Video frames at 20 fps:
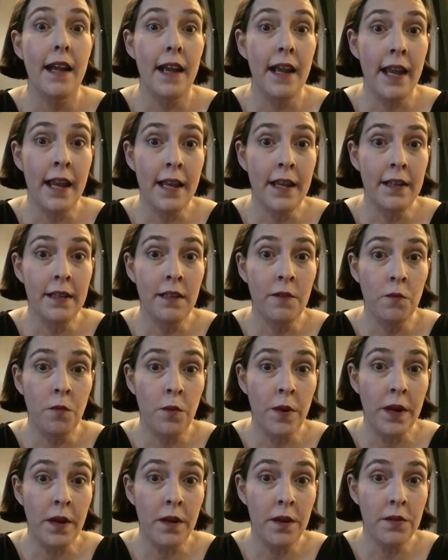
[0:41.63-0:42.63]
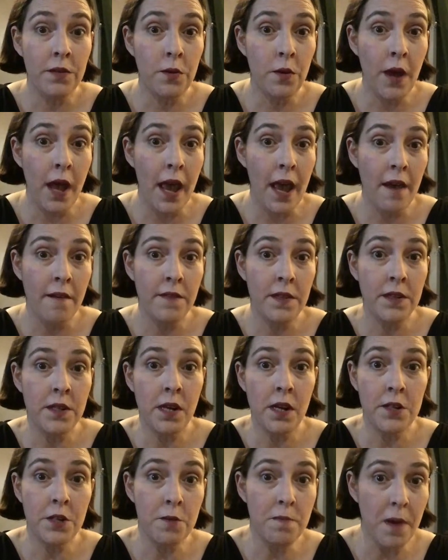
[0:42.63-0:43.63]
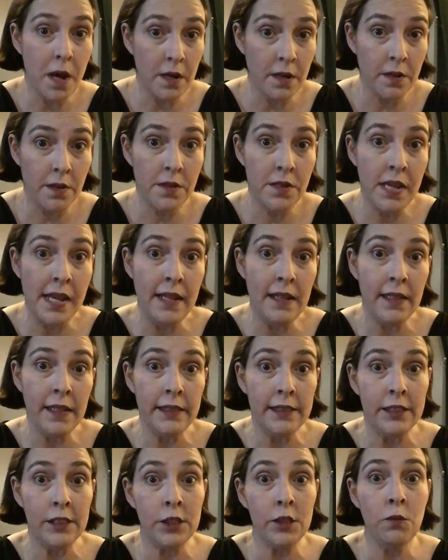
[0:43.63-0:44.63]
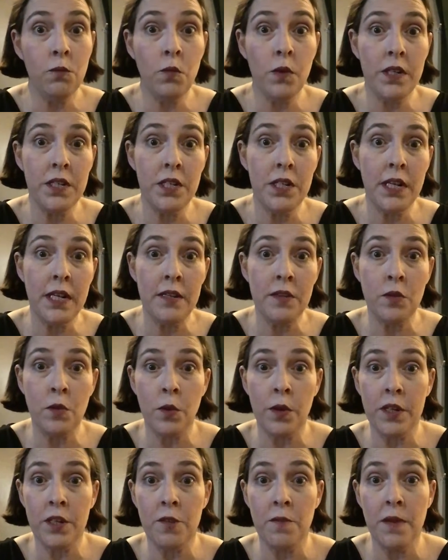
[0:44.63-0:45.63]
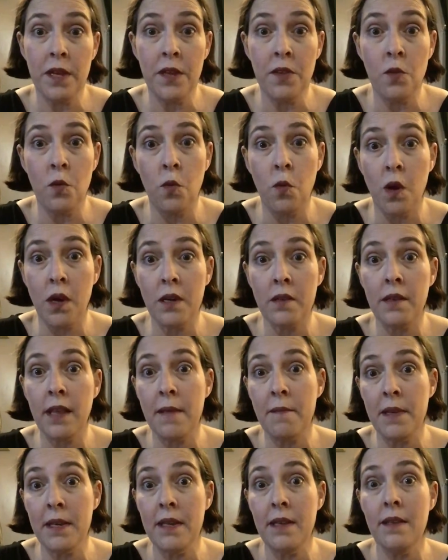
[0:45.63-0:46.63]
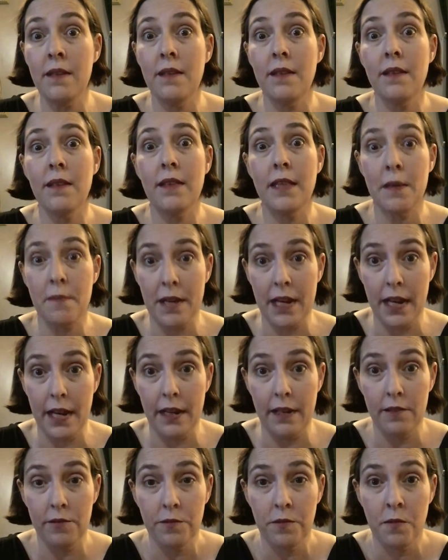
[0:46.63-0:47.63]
And we also have the Dr. Pucker's Elixir, which is going to be the water lemon lemonade.